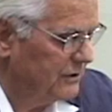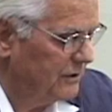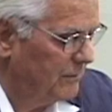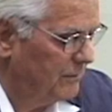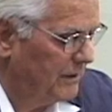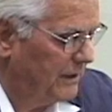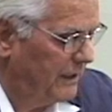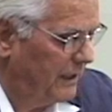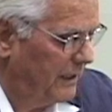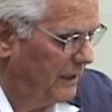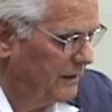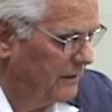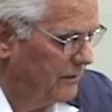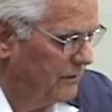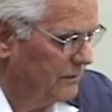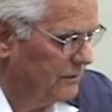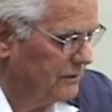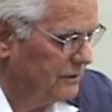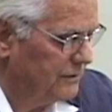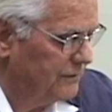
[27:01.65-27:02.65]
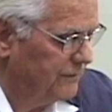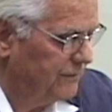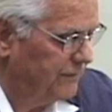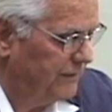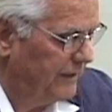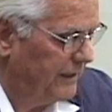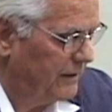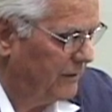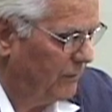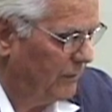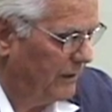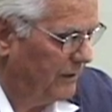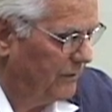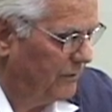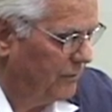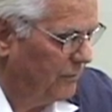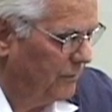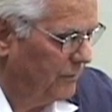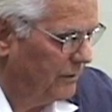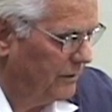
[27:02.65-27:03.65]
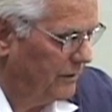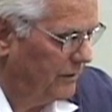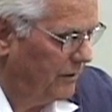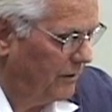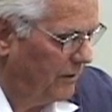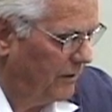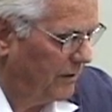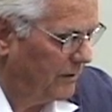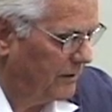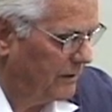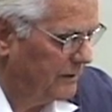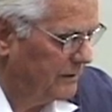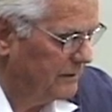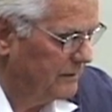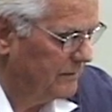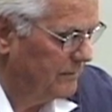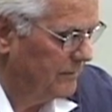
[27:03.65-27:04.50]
some candles flickering through the dark.